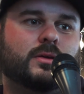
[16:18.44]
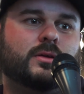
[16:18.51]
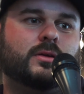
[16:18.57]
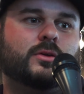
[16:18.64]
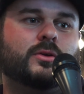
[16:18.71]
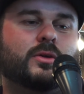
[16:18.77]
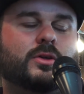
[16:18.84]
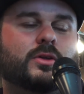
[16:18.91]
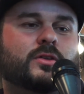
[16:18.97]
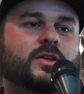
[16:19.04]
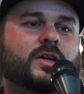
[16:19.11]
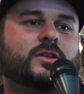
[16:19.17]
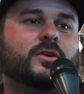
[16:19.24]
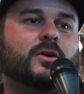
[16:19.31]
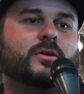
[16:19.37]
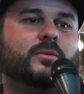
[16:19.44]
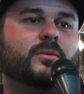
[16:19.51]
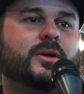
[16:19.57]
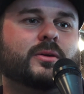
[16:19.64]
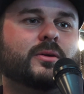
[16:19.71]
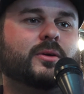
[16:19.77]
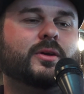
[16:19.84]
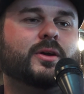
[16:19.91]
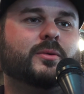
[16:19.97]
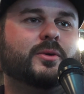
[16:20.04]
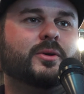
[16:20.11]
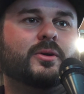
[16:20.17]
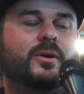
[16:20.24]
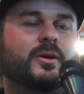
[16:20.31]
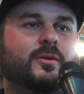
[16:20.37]
it's hard to win on a night where
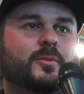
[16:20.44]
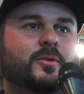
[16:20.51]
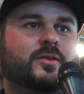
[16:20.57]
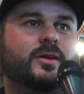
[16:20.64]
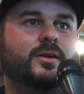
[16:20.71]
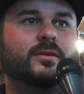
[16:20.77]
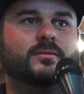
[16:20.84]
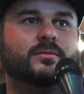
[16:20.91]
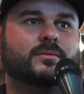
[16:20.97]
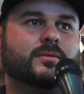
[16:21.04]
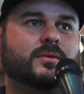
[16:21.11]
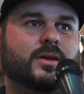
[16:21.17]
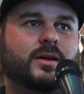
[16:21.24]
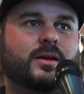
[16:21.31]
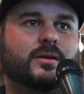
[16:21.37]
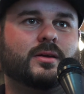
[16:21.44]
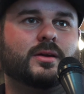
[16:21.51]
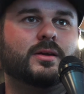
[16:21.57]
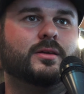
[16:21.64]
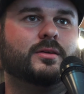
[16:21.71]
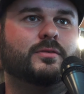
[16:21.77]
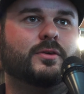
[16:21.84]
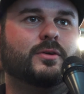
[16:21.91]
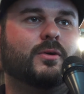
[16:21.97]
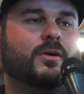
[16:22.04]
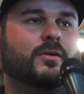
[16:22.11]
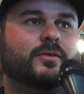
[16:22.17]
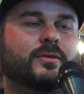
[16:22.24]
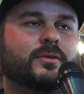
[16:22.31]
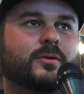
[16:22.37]
you're 100%, and like if you're
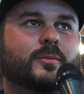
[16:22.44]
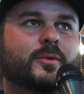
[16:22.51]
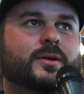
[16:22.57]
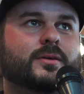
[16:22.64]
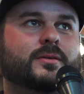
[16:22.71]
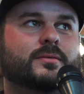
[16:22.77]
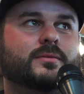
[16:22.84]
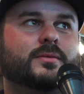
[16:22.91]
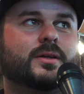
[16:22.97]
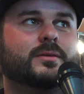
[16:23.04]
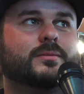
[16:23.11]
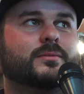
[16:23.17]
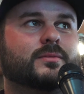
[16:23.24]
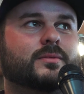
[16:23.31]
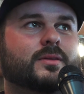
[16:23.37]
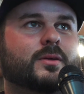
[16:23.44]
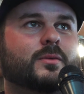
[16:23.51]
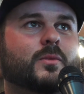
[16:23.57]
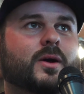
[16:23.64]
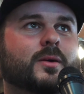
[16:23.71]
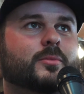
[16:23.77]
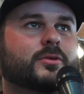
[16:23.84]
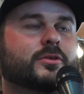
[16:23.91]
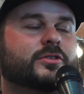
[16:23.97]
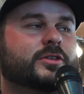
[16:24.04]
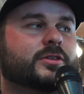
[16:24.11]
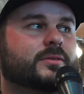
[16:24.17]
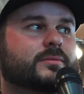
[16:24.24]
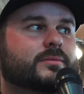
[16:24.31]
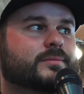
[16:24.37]
off a little bit, then why push it?